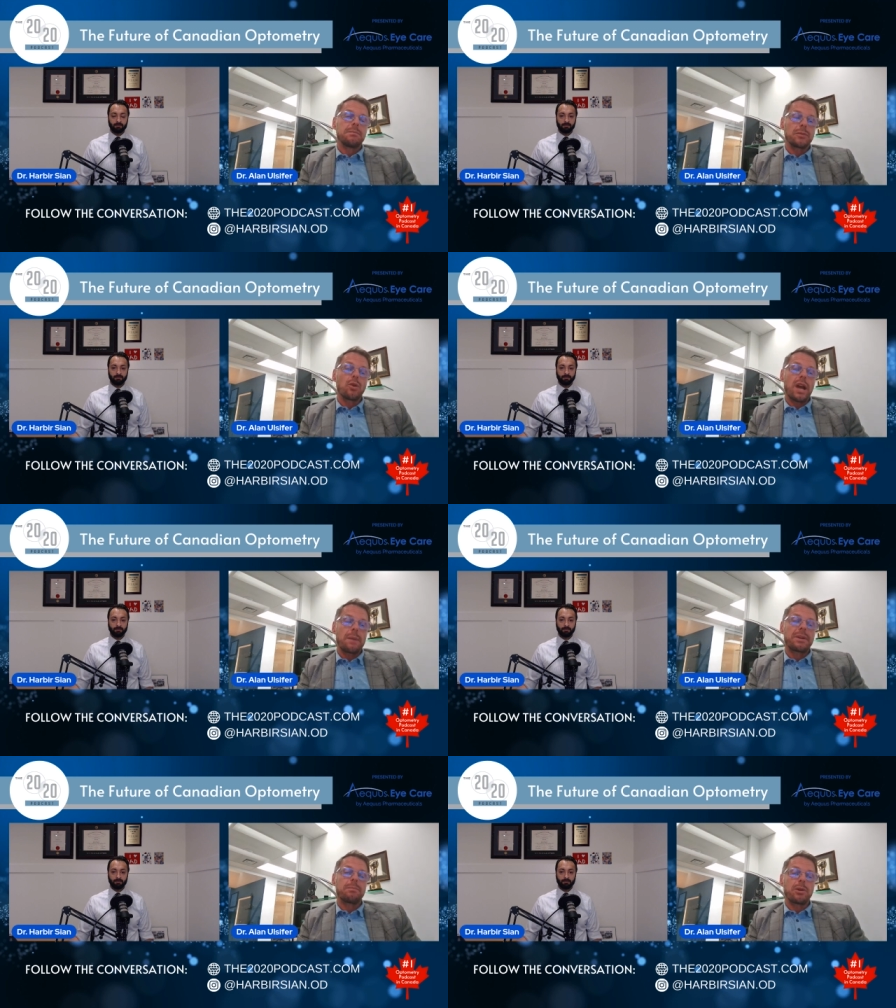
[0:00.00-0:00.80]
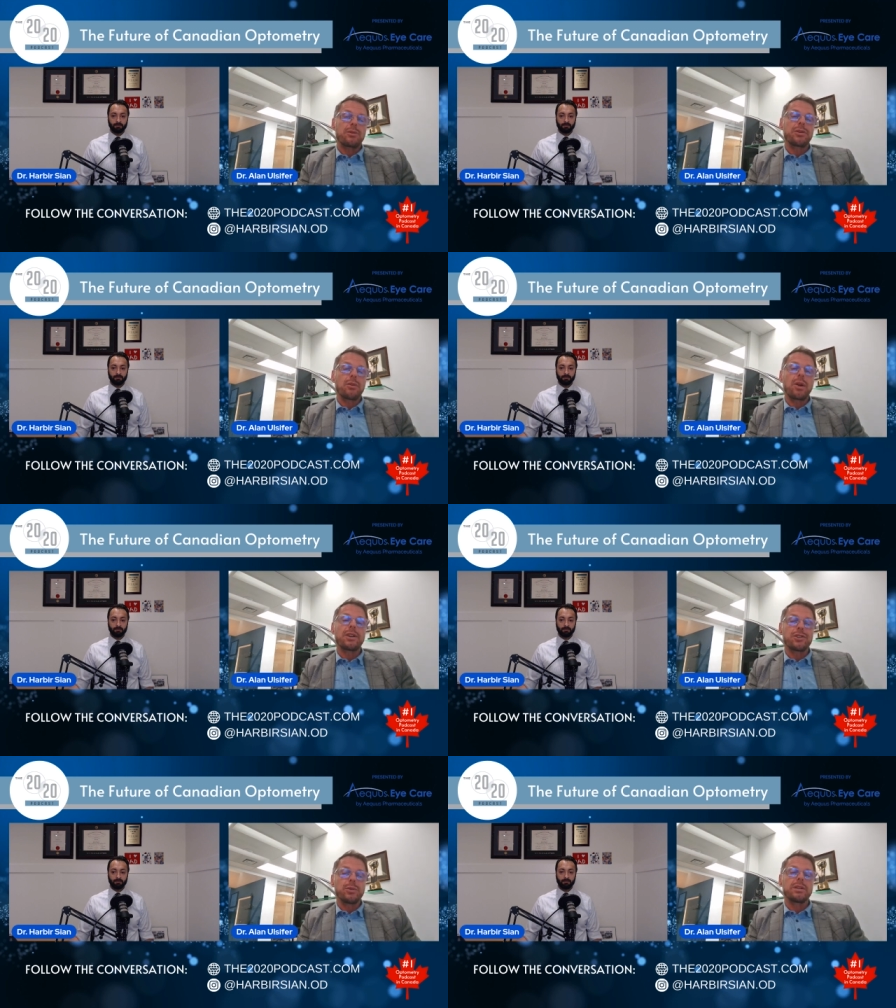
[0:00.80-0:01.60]
grabbing up our new
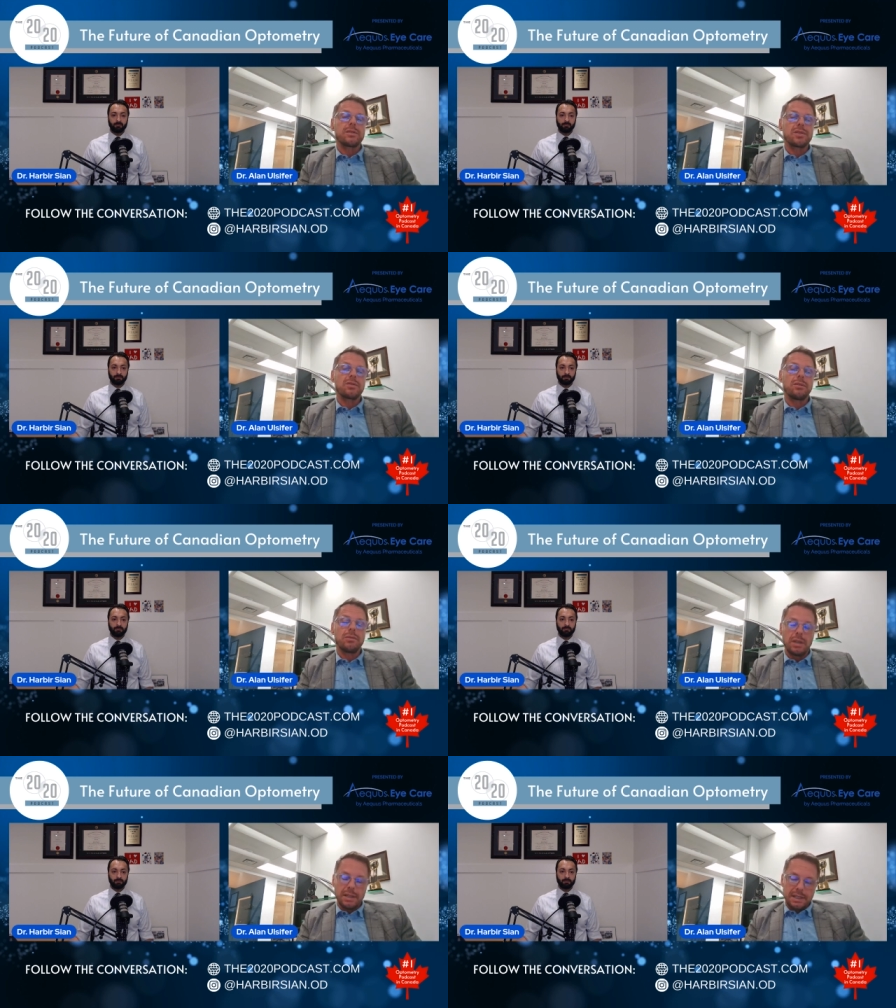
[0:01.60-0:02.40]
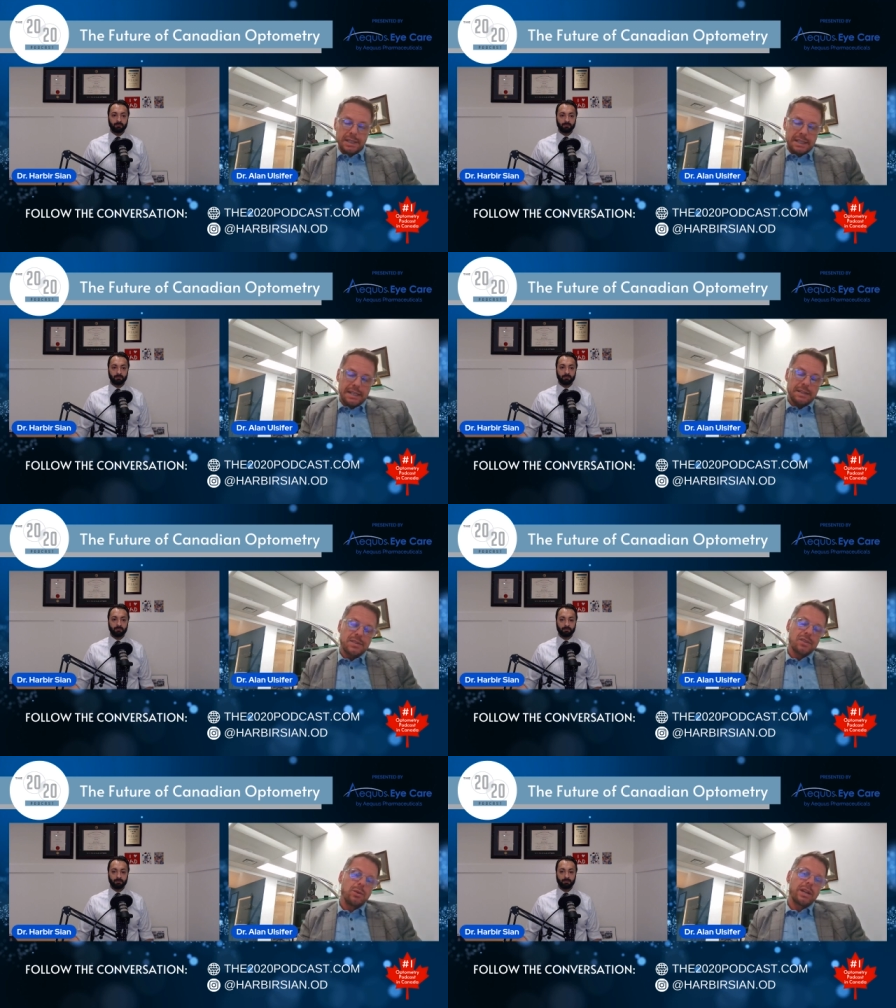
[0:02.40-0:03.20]
graduates. So
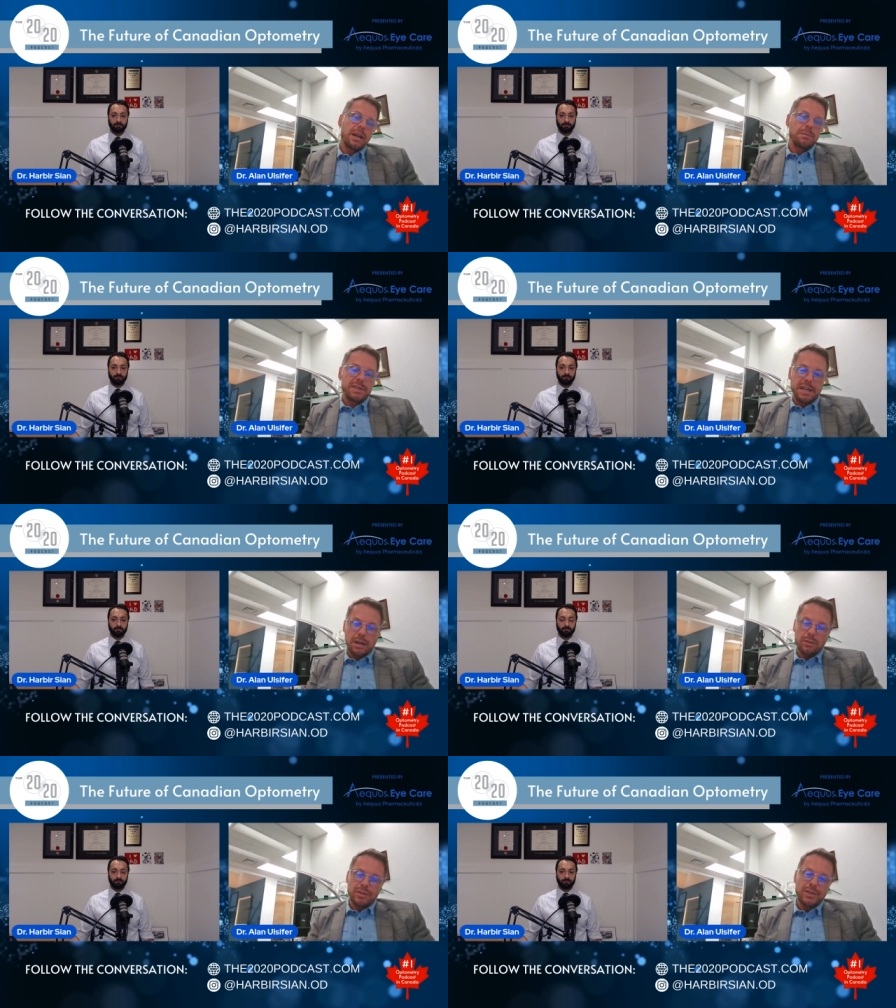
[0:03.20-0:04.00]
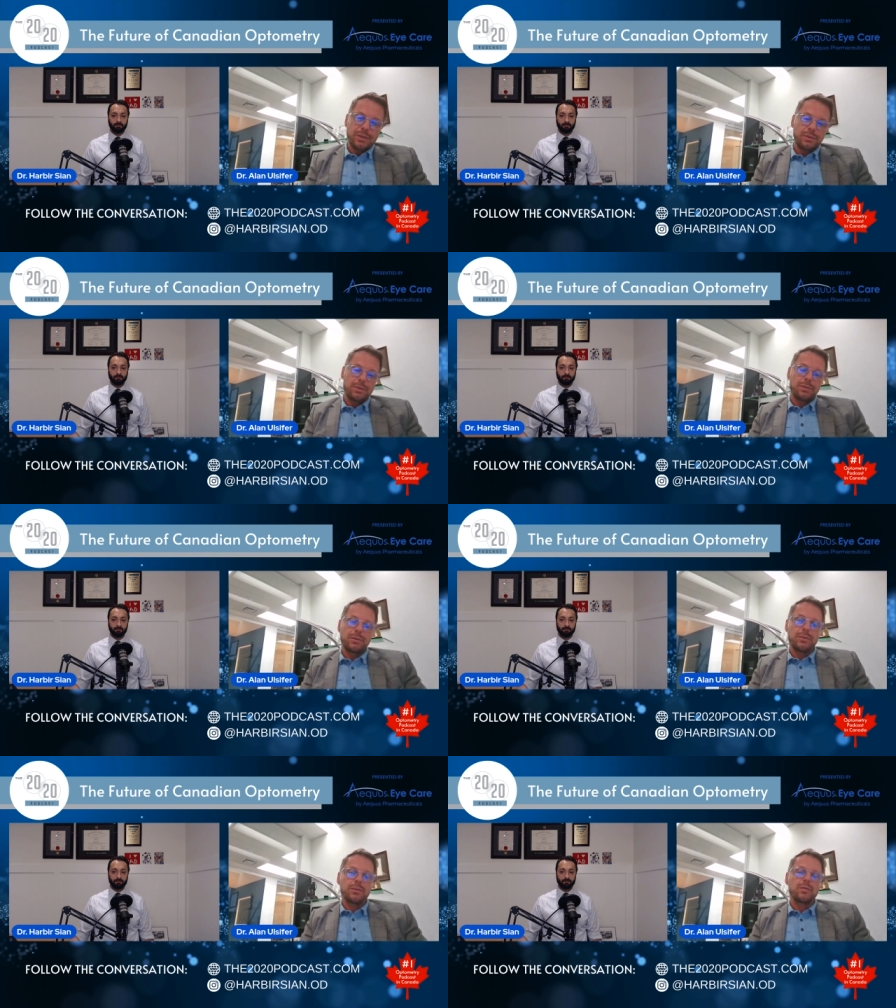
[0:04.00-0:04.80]
it comes down
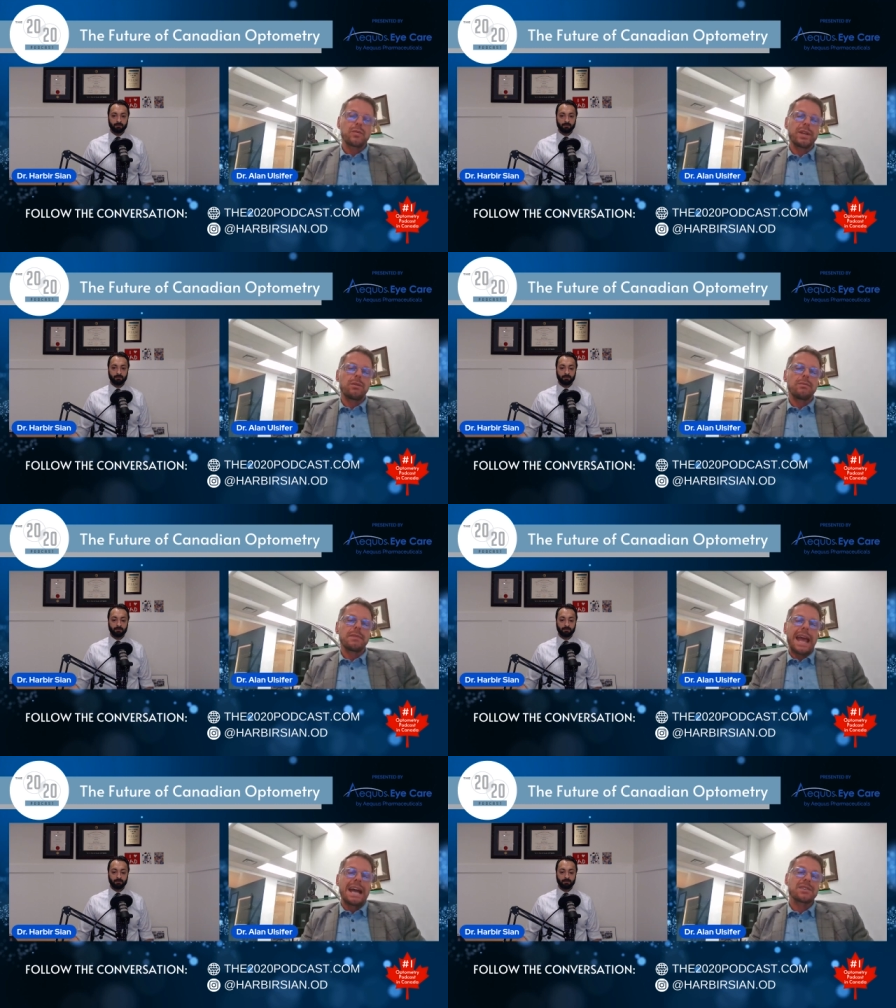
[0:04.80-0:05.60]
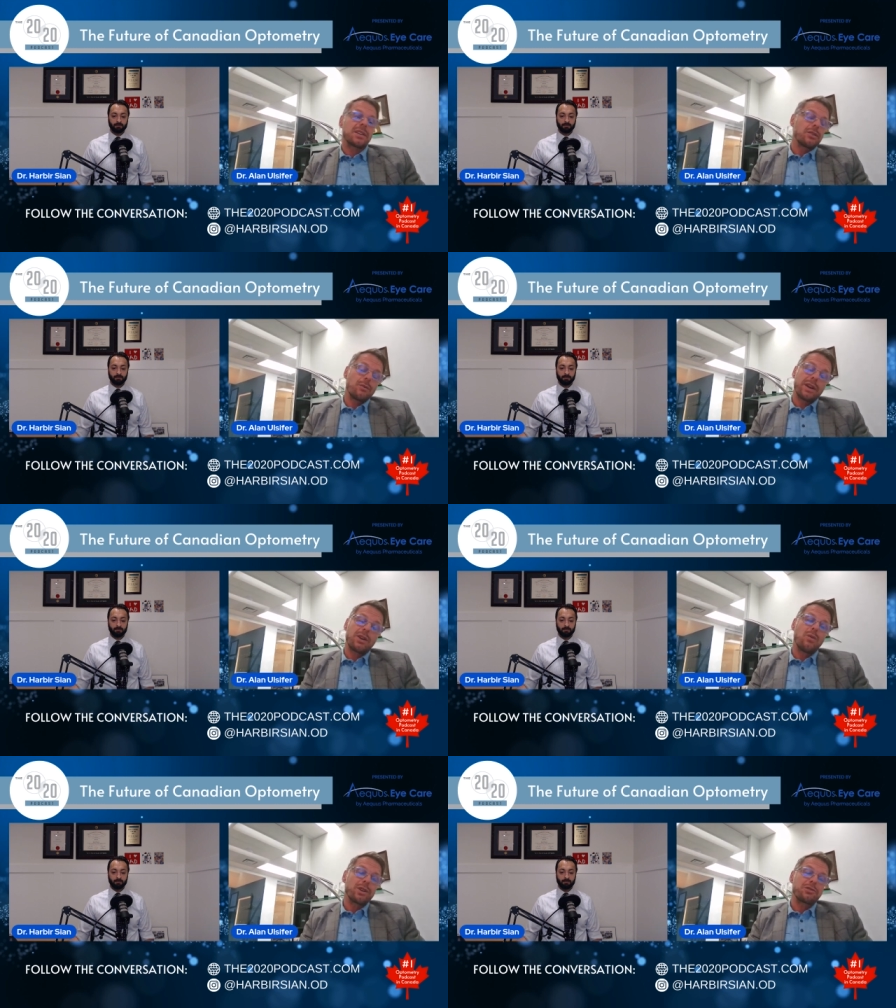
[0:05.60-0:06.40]
to, asking the right
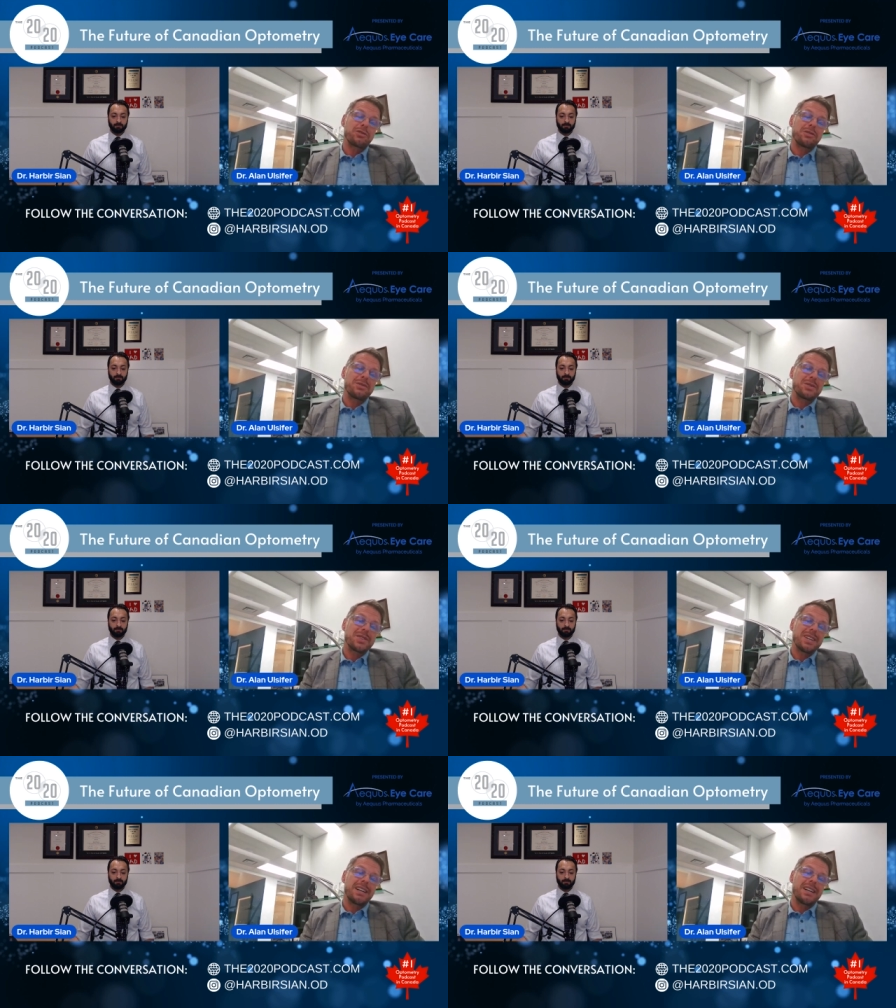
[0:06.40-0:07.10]
questions.